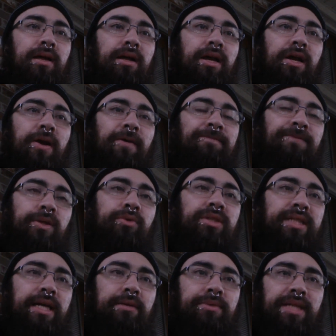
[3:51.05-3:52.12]
You know, food
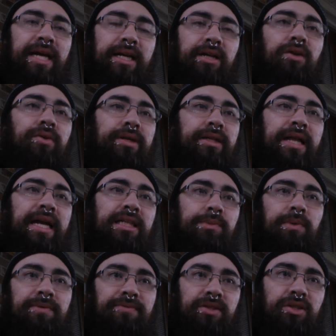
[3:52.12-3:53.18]
stamps, that can only last
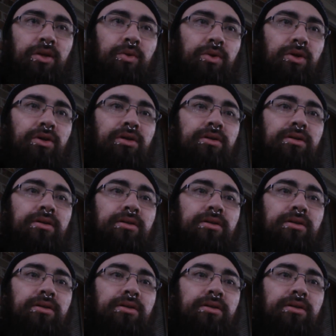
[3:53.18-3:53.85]
me for so long.